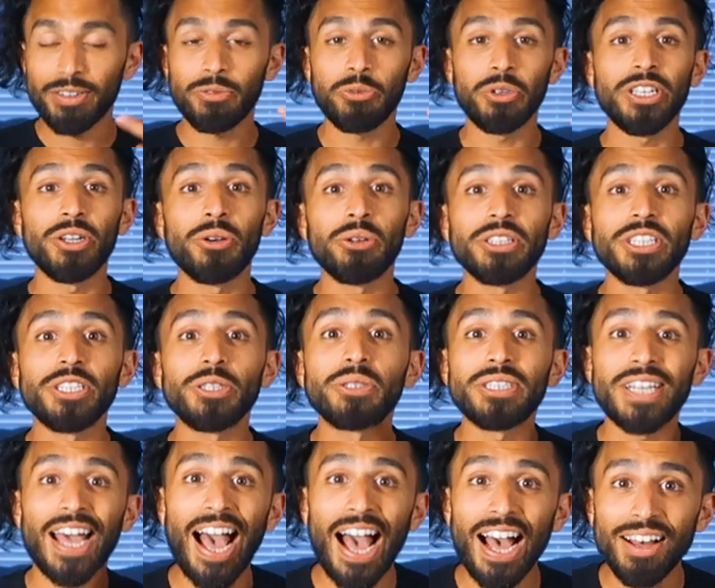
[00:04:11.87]
We only
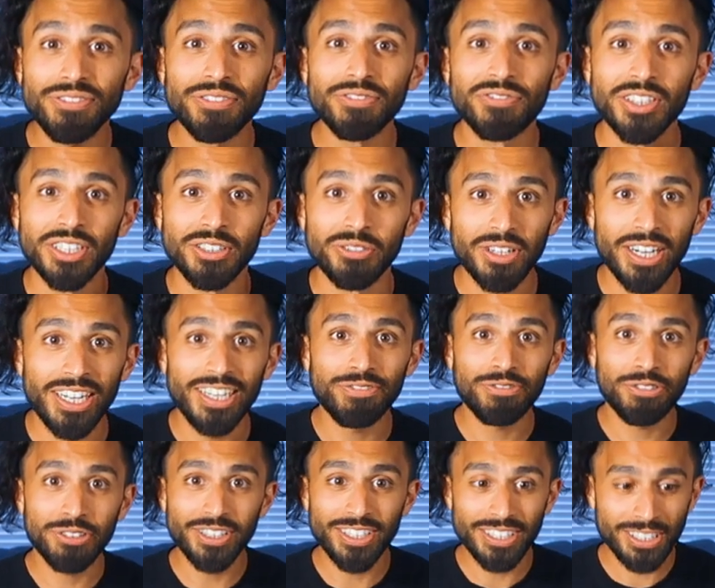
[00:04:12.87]
used half of it, right,
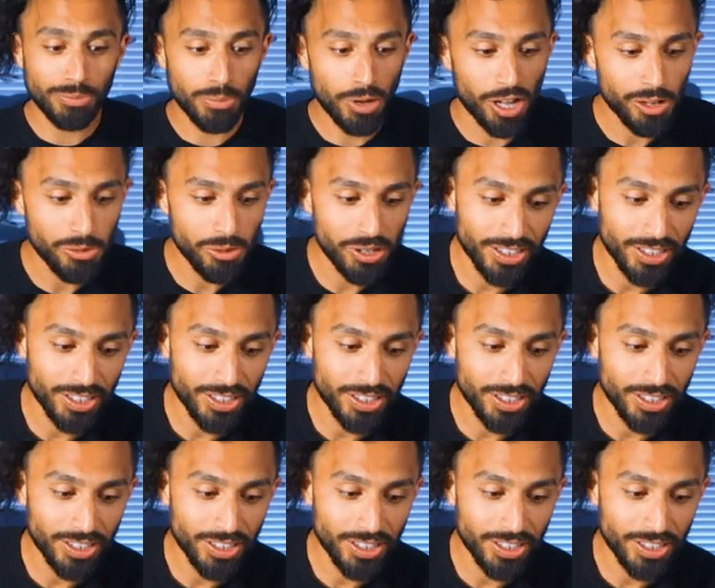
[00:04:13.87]
for this small